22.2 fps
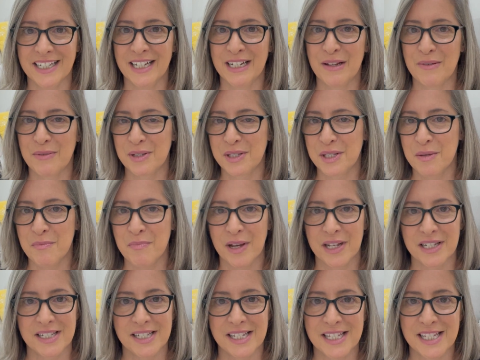And it was the
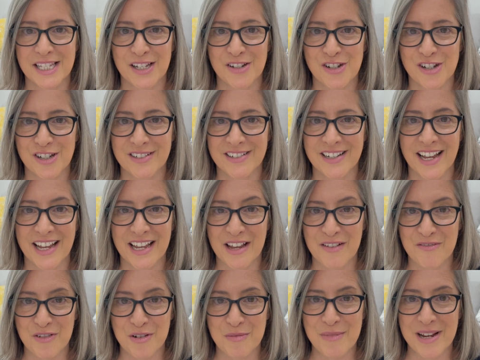best decision I
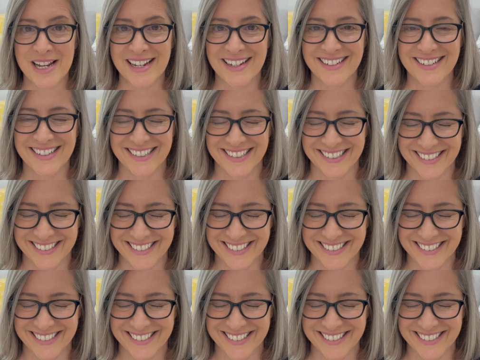ever made.